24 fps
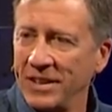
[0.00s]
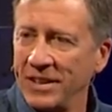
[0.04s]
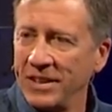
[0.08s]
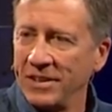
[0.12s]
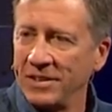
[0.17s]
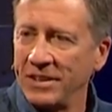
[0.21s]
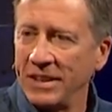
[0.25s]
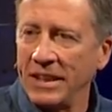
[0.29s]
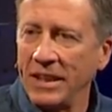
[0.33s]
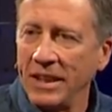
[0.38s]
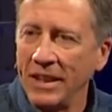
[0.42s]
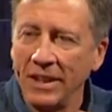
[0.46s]

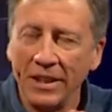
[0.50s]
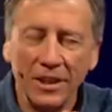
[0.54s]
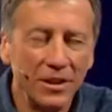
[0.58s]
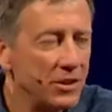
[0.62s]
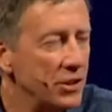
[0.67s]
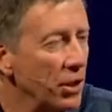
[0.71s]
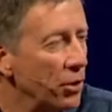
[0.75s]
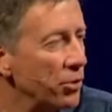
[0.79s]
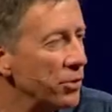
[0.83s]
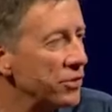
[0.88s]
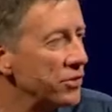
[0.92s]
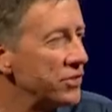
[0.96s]
See,
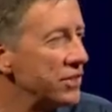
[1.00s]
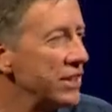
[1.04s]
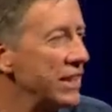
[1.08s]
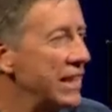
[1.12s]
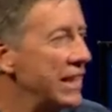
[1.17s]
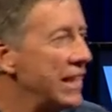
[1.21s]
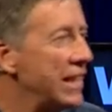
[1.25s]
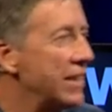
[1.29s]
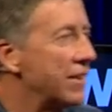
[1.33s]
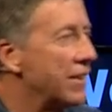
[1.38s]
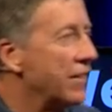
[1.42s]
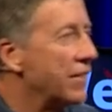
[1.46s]
don't sit
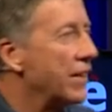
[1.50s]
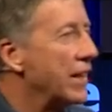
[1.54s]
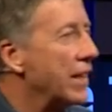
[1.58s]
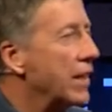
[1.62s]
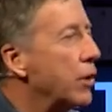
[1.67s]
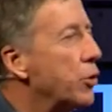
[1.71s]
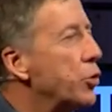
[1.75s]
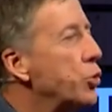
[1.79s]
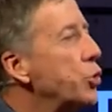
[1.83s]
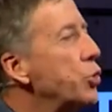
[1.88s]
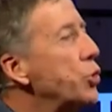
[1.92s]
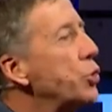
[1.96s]
here and
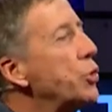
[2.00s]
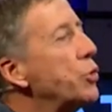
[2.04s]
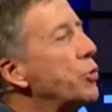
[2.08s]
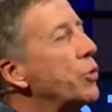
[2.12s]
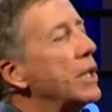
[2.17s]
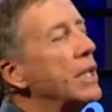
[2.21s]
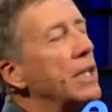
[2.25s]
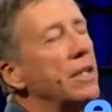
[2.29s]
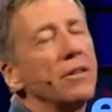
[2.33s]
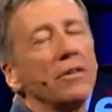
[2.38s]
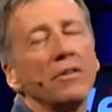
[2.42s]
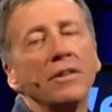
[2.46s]
think, ooh,
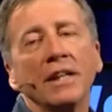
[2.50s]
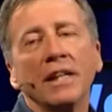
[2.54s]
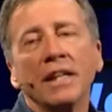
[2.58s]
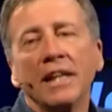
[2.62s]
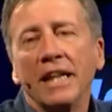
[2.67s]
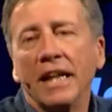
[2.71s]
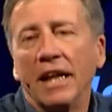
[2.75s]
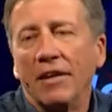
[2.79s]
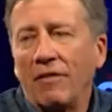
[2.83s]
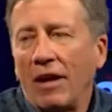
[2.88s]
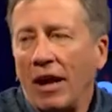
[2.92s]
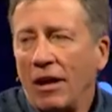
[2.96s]
well,
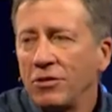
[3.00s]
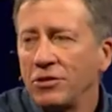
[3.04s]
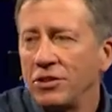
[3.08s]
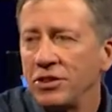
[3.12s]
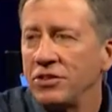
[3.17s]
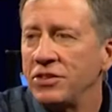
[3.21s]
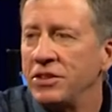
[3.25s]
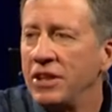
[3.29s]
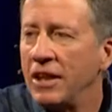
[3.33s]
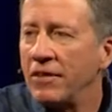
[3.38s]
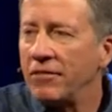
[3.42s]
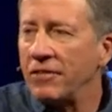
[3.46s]
if I'll
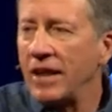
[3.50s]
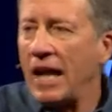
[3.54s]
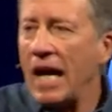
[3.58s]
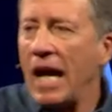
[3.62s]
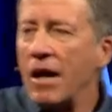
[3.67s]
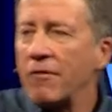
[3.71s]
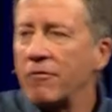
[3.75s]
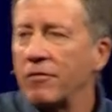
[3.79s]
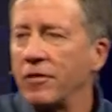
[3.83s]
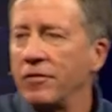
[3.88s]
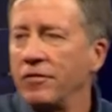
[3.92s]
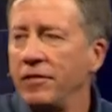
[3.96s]
just tough it
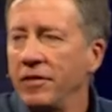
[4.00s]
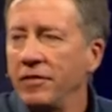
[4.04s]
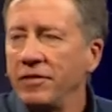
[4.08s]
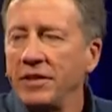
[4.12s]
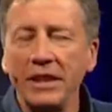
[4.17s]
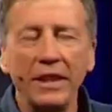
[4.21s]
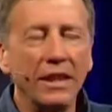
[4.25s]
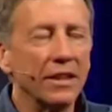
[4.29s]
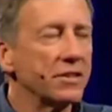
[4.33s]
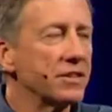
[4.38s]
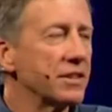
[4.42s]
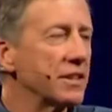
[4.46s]
out for 50
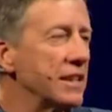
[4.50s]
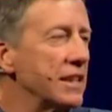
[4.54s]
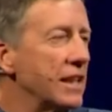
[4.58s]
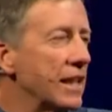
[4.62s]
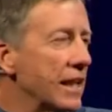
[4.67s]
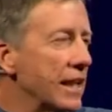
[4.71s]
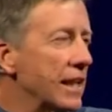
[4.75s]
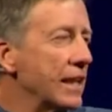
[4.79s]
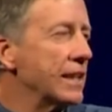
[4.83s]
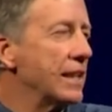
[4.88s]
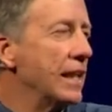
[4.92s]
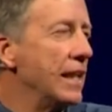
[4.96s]
years and then I
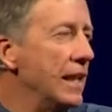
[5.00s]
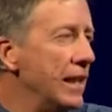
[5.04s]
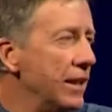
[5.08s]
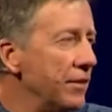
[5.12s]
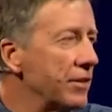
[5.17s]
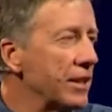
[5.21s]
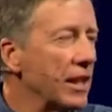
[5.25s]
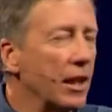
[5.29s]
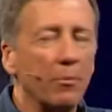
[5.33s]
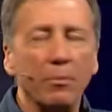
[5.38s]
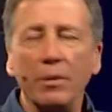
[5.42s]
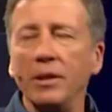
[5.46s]
get to
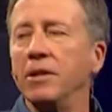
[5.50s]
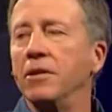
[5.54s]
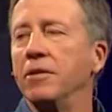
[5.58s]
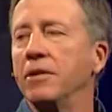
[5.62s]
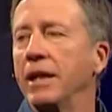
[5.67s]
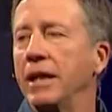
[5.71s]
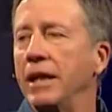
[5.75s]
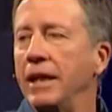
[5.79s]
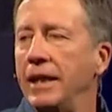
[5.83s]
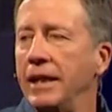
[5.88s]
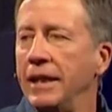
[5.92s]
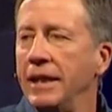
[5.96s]
heaven, I'll be
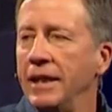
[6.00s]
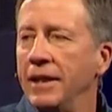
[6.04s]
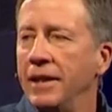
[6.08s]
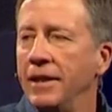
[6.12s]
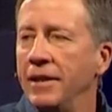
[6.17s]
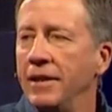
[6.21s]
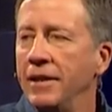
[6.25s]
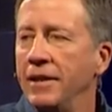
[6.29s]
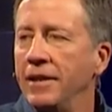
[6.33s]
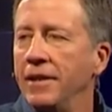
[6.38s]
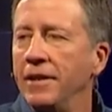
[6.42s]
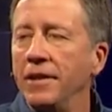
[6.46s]
okay.
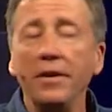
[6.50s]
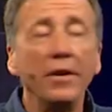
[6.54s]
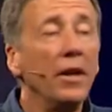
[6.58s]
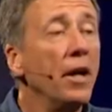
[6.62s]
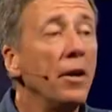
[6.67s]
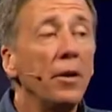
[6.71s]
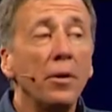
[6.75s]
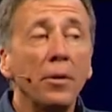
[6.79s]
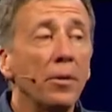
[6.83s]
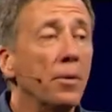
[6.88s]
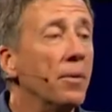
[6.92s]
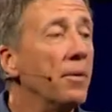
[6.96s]

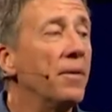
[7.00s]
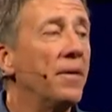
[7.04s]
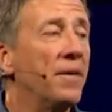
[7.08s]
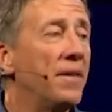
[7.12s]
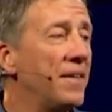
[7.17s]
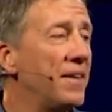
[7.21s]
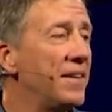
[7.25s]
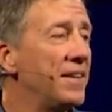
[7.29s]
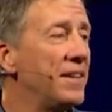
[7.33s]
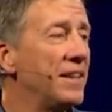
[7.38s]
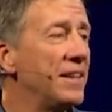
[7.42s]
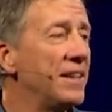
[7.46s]
No,
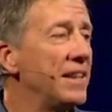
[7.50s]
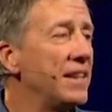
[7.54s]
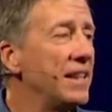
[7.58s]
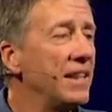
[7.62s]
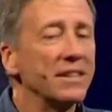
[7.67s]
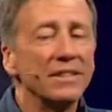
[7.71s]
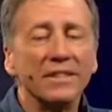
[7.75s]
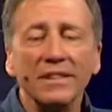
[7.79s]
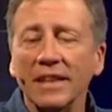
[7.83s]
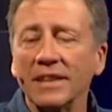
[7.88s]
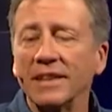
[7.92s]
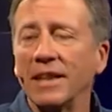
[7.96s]

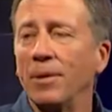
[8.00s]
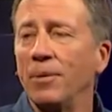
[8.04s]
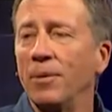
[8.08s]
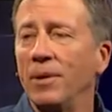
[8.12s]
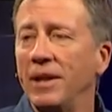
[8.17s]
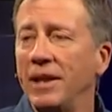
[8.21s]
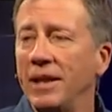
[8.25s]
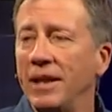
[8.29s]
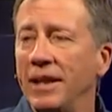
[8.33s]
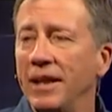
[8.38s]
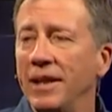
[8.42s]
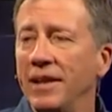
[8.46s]
it's not that
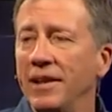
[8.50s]
way.